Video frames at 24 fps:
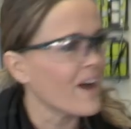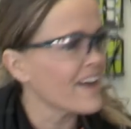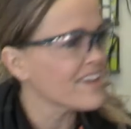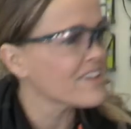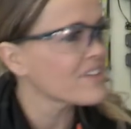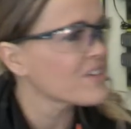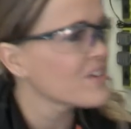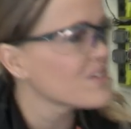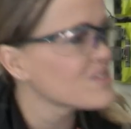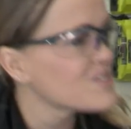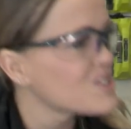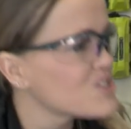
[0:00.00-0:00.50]

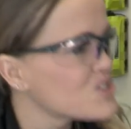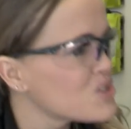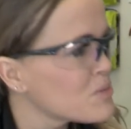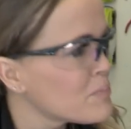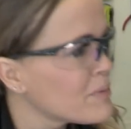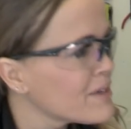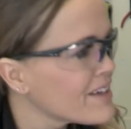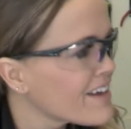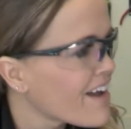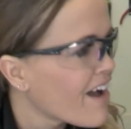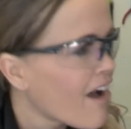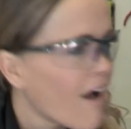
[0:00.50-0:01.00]
I put that
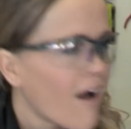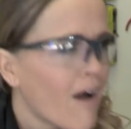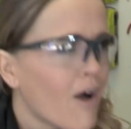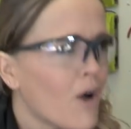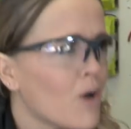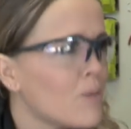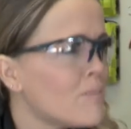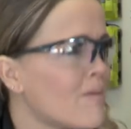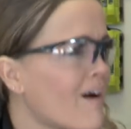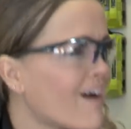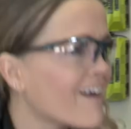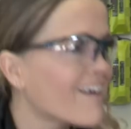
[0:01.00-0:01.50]
pineapple
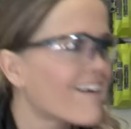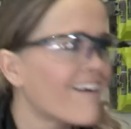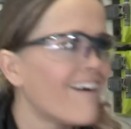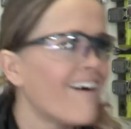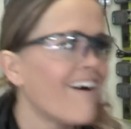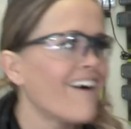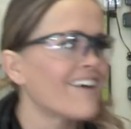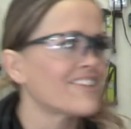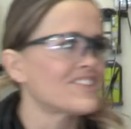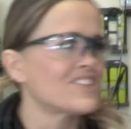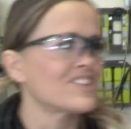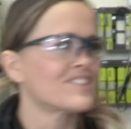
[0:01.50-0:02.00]
stuff on oh my, my
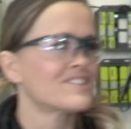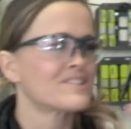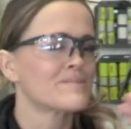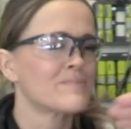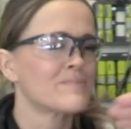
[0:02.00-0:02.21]
Gosh, it